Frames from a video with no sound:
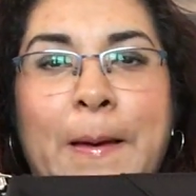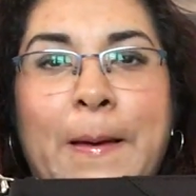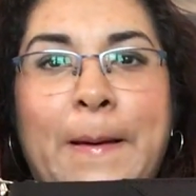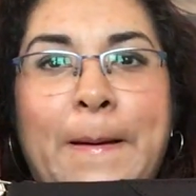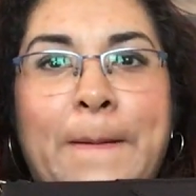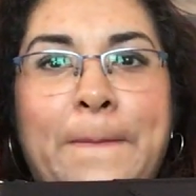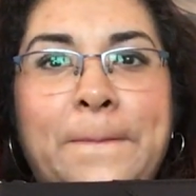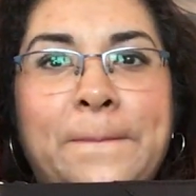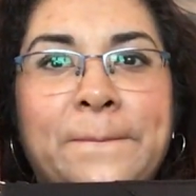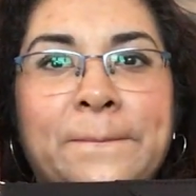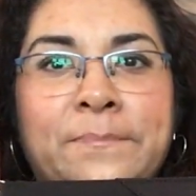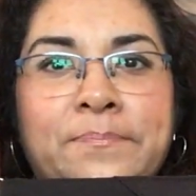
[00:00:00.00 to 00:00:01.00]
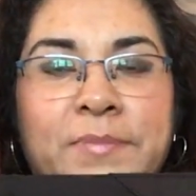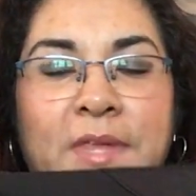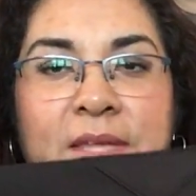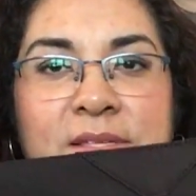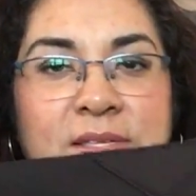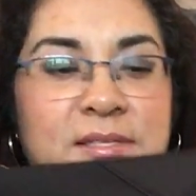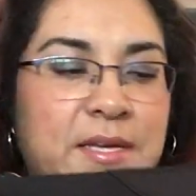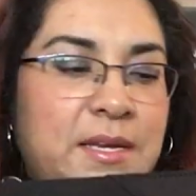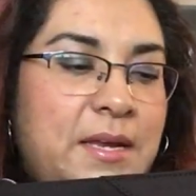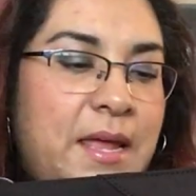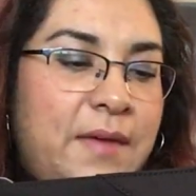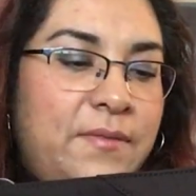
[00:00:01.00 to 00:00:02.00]
Um, and since I
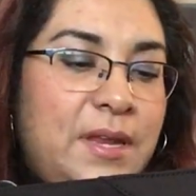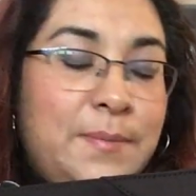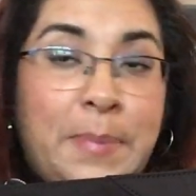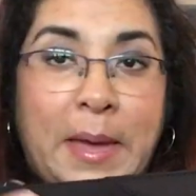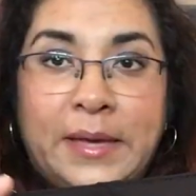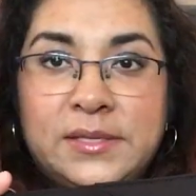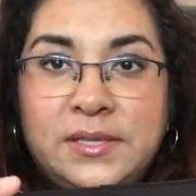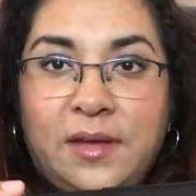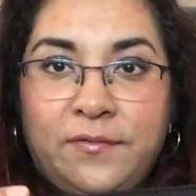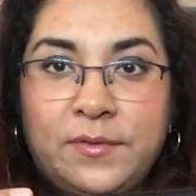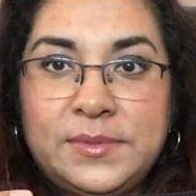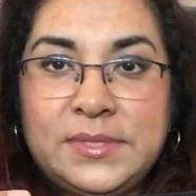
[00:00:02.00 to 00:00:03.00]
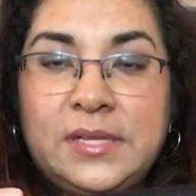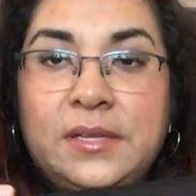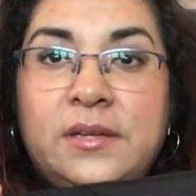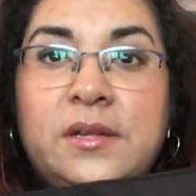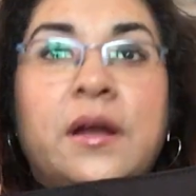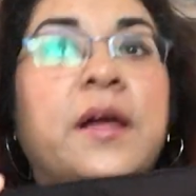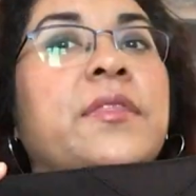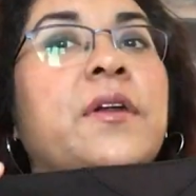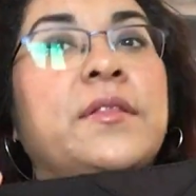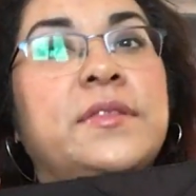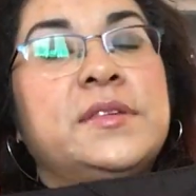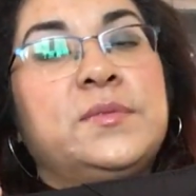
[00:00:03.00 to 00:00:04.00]
didn't have any bags yet from Stella and Dot, I
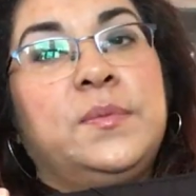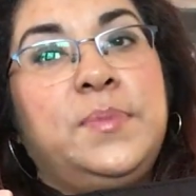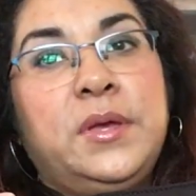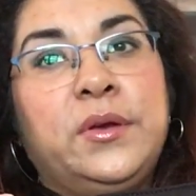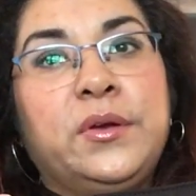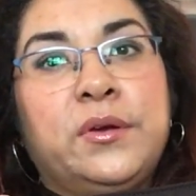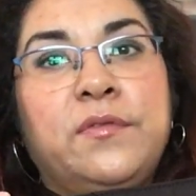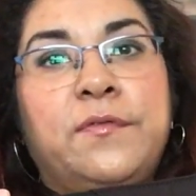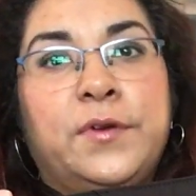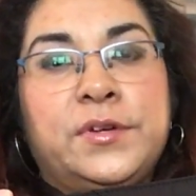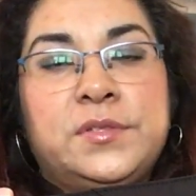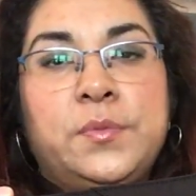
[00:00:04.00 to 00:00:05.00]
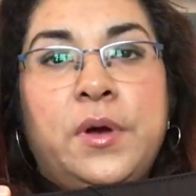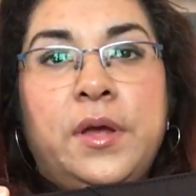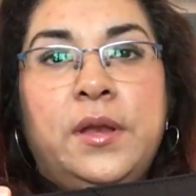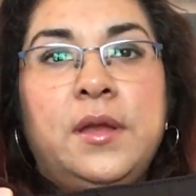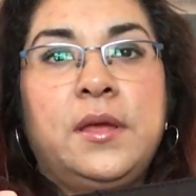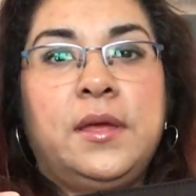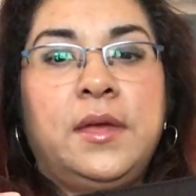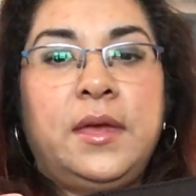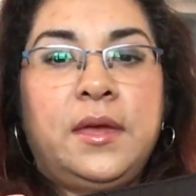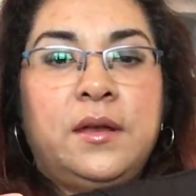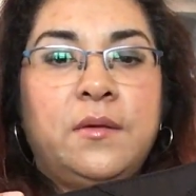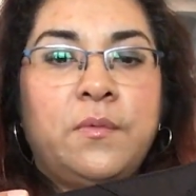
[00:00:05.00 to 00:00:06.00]
thought this would be a good first one,
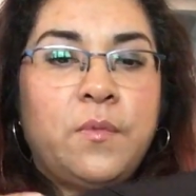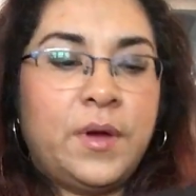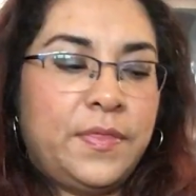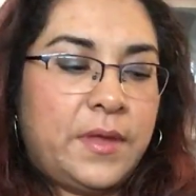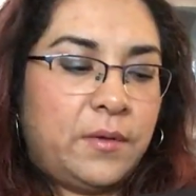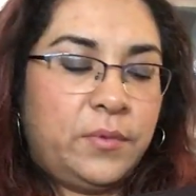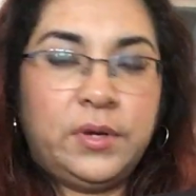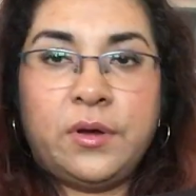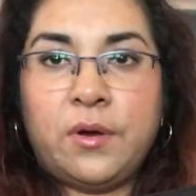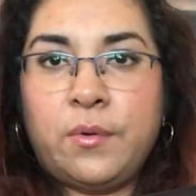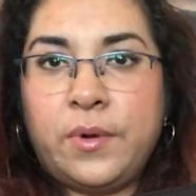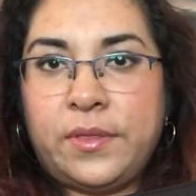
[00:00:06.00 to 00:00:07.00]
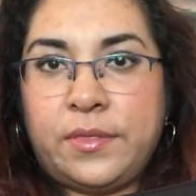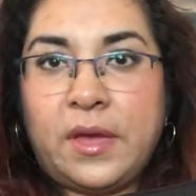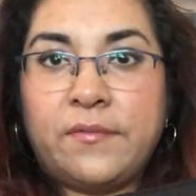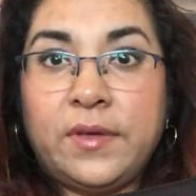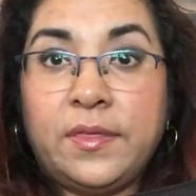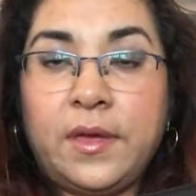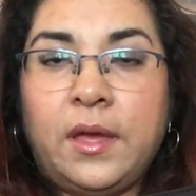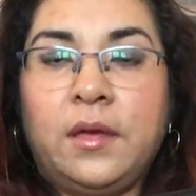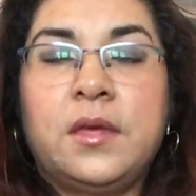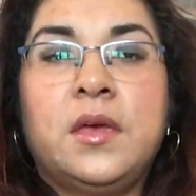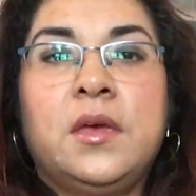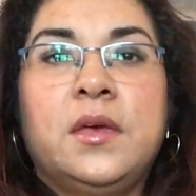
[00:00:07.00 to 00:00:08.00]
and one that would go with everything.
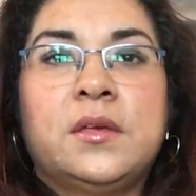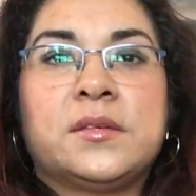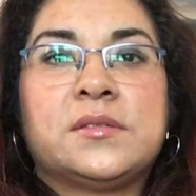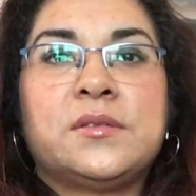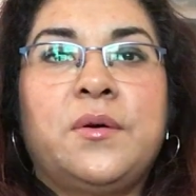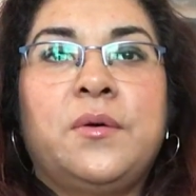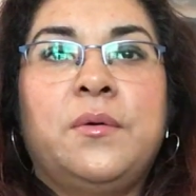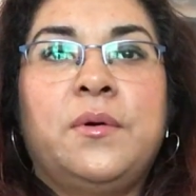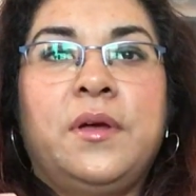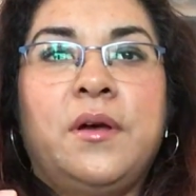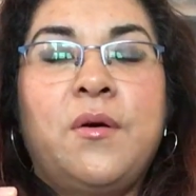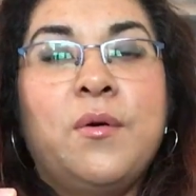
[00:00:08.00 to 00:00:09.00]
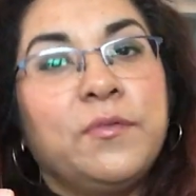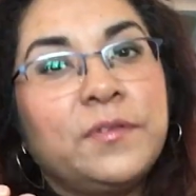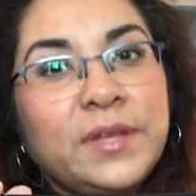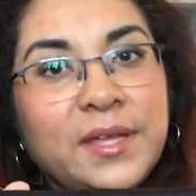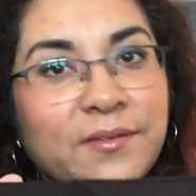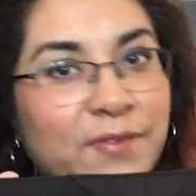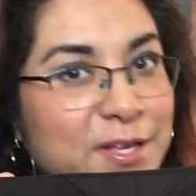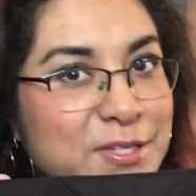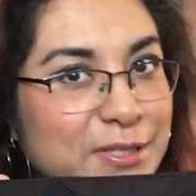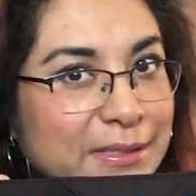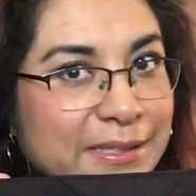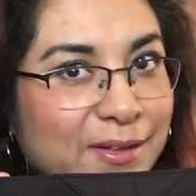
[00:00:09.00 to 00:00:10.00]
So hopefully
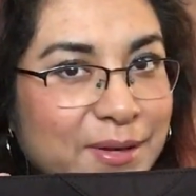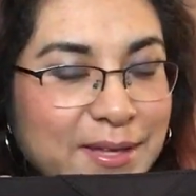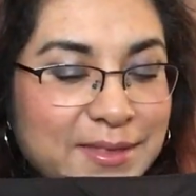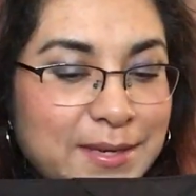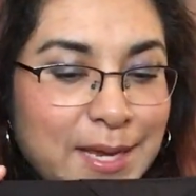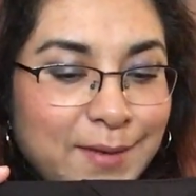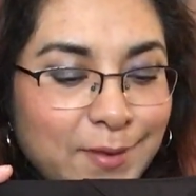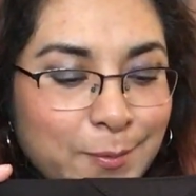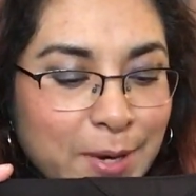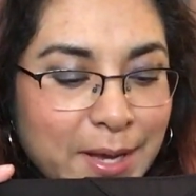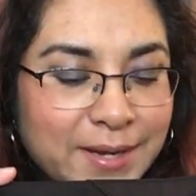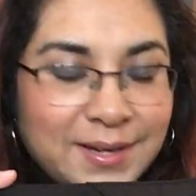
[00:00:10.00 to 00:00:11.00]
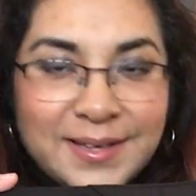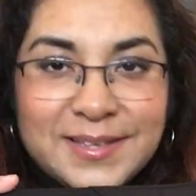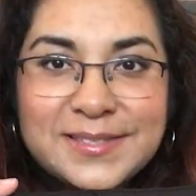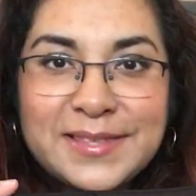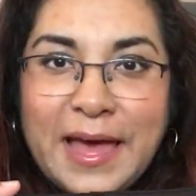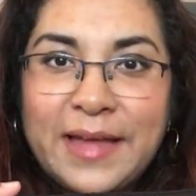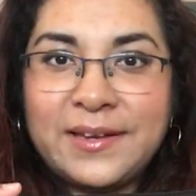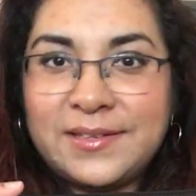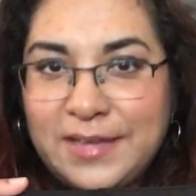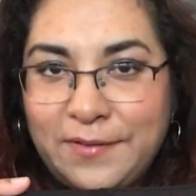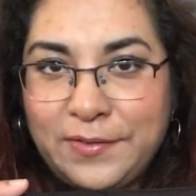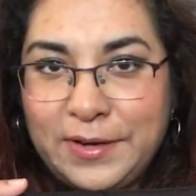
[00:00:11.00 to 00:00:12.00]
eventually I'll get the navy one, because that
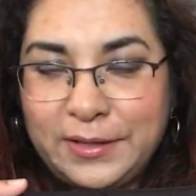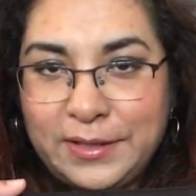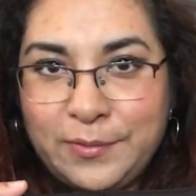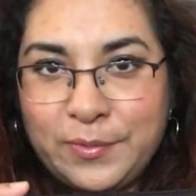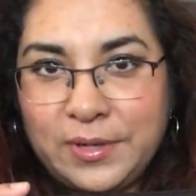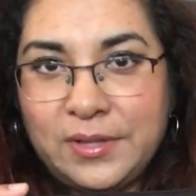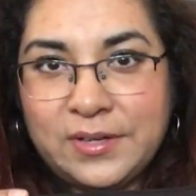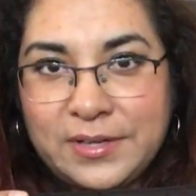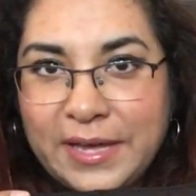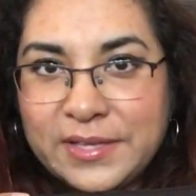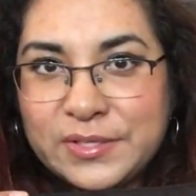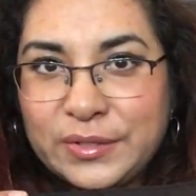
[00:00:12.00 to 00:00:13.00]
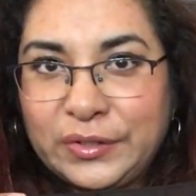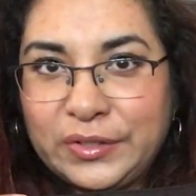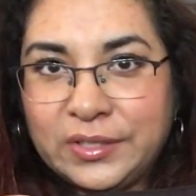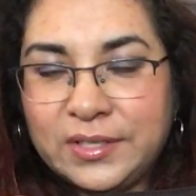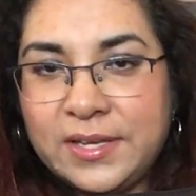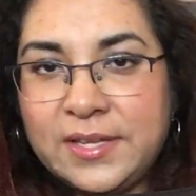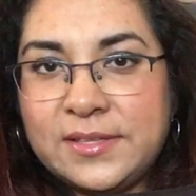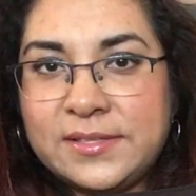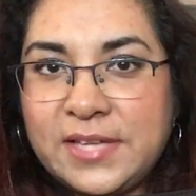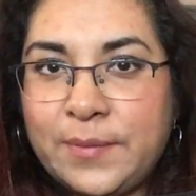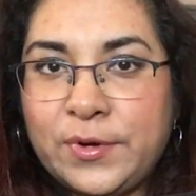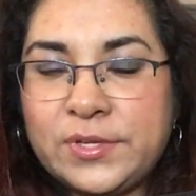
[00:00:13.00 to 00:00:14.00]
definitely would look nicer in the
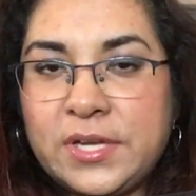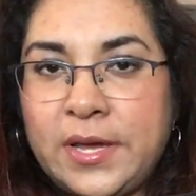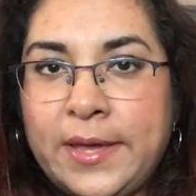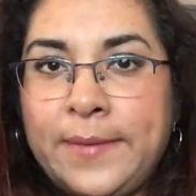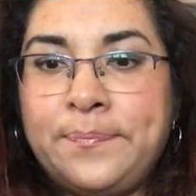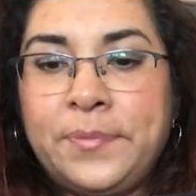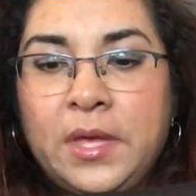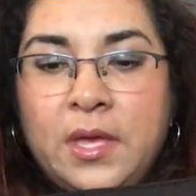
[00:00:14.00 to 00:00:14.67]
summertime,